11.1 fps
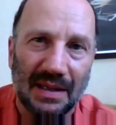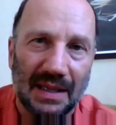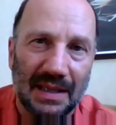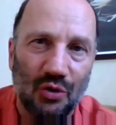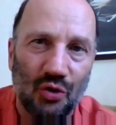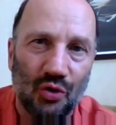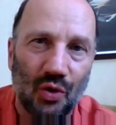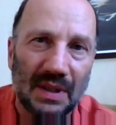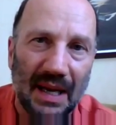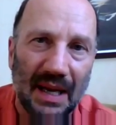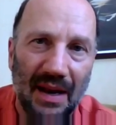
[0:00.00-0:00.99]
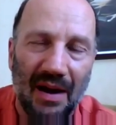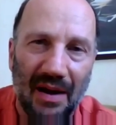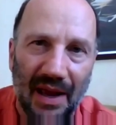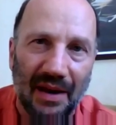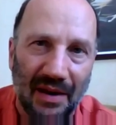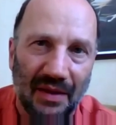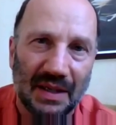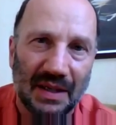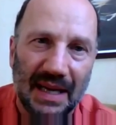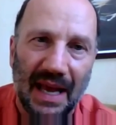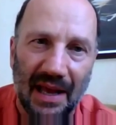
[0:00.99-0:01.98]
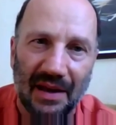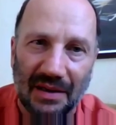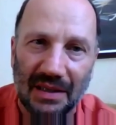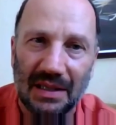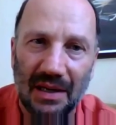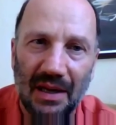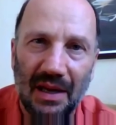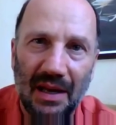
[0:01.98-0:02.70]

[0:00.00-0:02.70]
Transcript: is it draws a line in the sand